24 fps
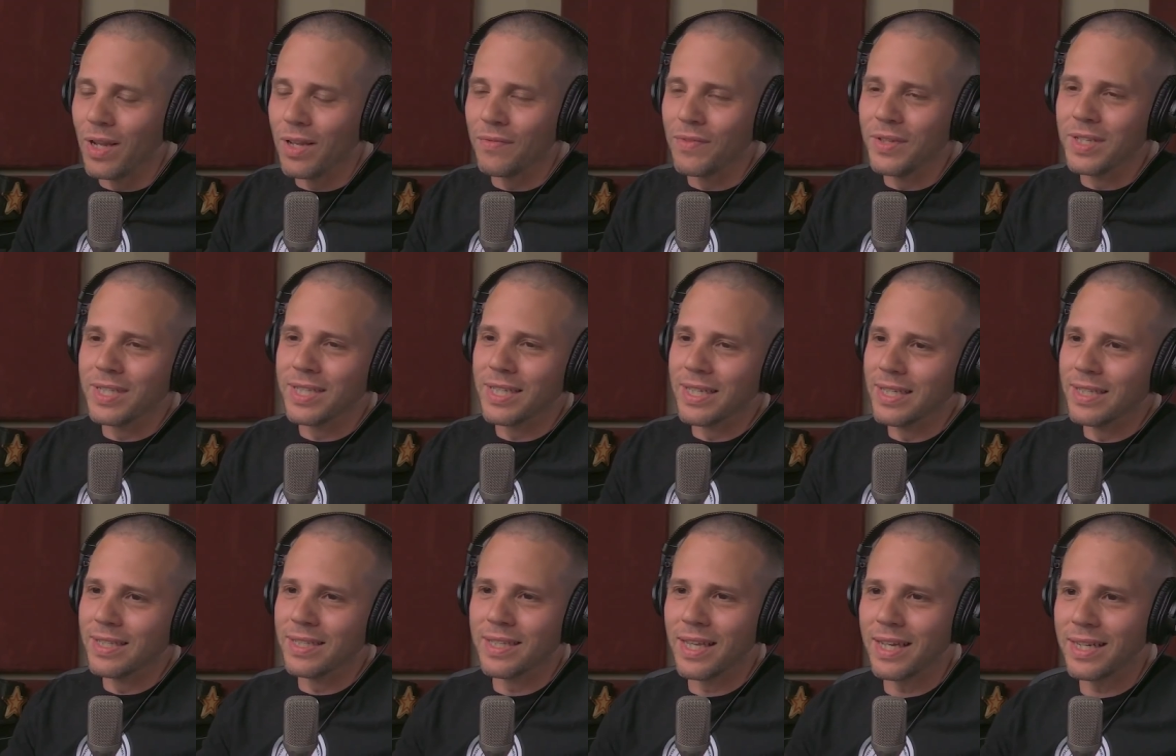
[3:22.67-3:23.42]
all of this
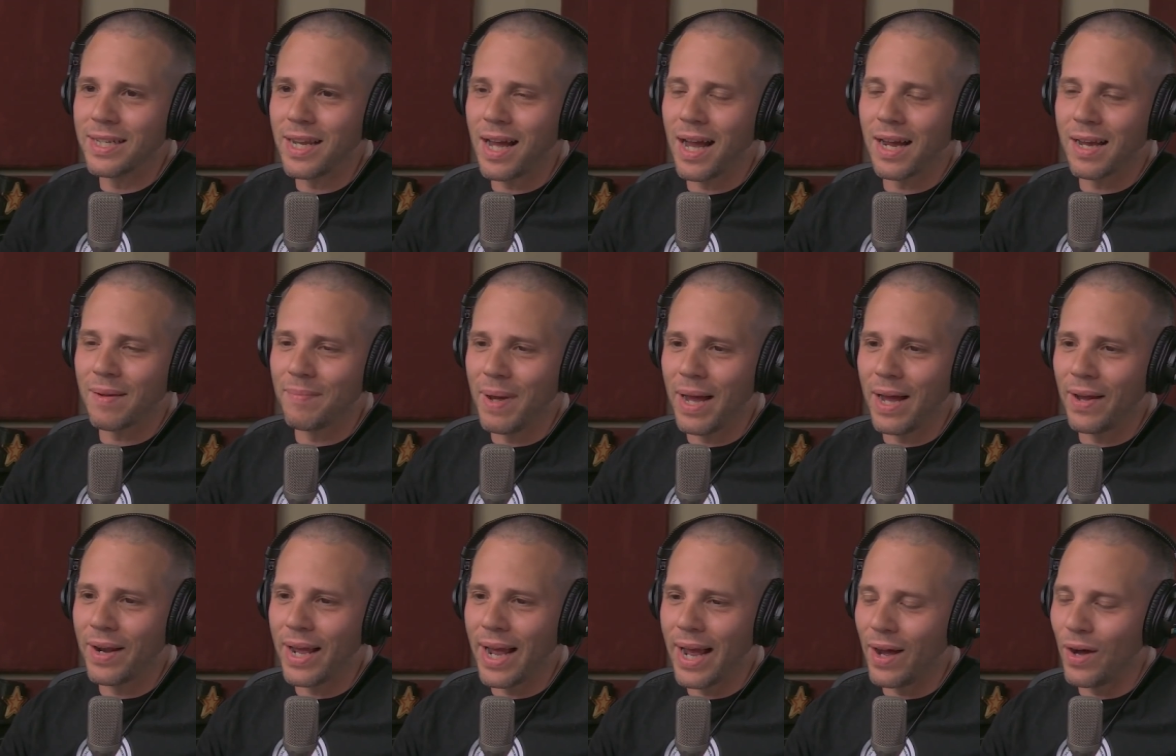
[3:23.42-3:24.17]
is they talk
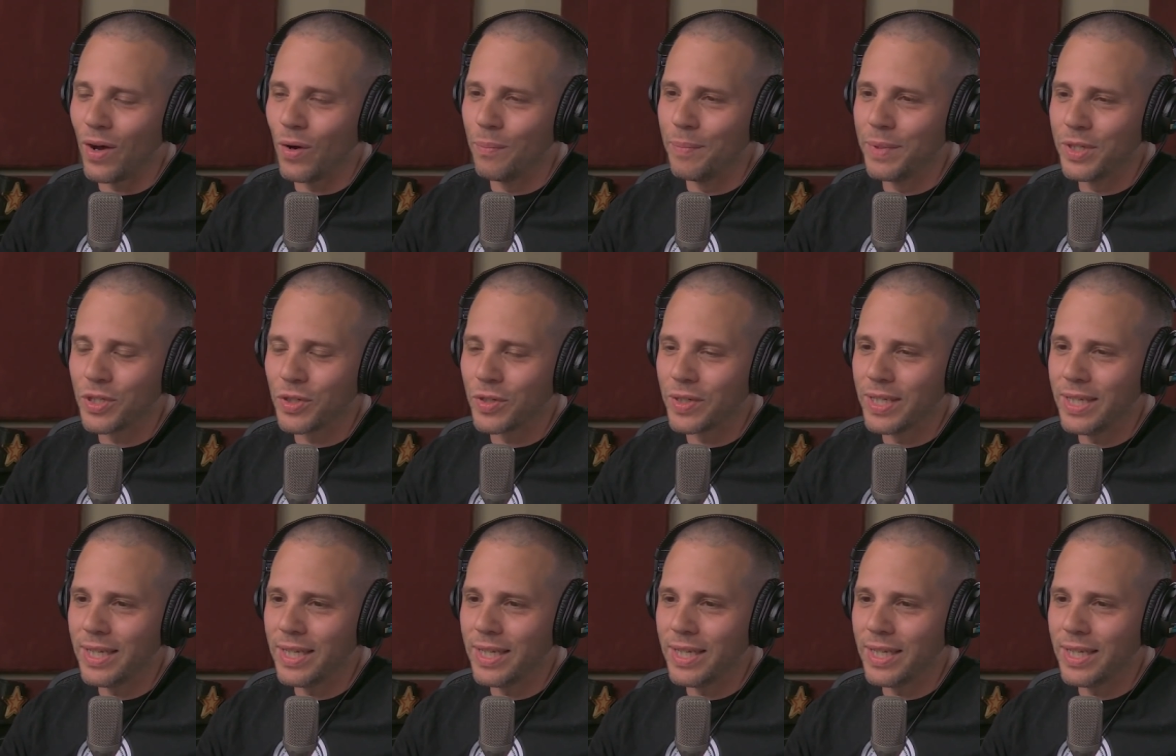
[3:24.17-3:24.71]
about how Mr.